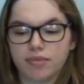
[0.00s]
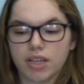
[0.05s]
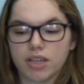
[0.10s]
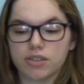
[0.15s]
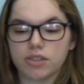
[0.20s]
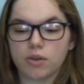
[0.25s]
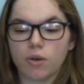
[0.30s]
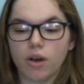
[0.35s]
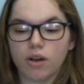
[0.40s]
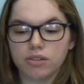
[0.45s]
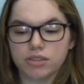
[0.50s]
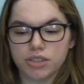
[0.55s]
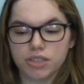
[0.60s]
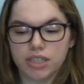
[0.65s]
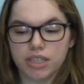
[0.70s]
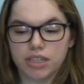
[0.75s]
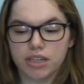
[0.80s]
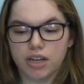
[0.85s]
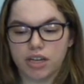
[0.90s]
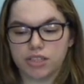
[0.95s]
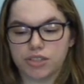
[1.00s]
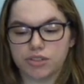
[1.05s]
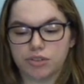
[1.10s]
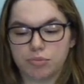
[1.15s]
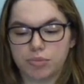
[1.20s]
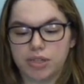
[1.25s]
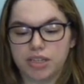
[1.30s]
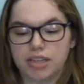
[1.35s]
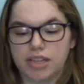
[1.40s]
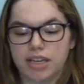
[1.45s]
So alternate nostril
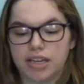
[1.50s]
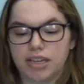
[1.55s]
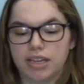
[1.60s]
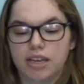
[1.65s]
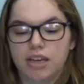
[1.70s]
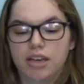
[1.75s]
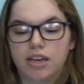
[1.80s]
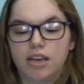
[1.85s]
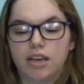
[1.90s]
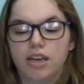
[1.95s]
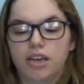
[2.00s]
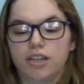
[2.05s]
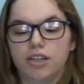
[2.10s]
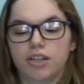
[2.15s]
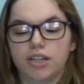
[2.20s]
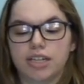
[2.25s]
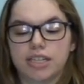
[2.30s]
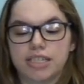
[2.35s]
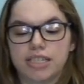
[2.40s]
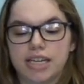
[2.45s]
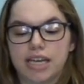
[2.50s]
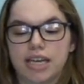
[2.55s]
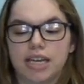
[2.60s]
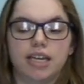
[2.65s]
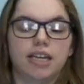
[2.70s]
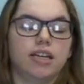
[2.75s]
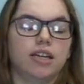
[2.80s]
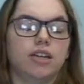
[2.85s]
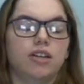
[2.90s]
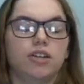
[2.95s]
breathing, you're going to
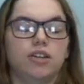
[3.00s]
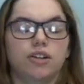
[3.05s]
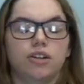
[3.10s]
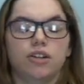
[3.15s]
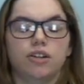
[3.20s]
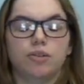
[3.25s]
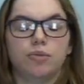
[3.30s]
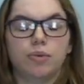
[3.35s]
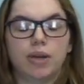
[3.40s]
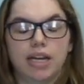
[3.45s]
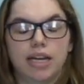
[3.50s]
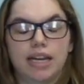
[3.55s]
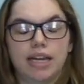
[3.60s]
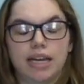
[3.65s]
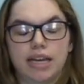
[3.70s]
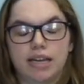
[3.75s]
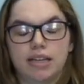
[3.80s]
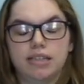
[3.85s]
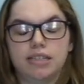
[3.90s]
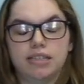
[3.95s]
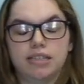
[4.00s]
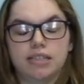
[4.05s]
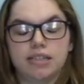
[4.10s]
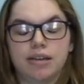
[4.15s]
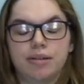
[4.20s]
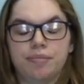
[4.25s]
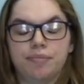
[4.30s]
take your right hand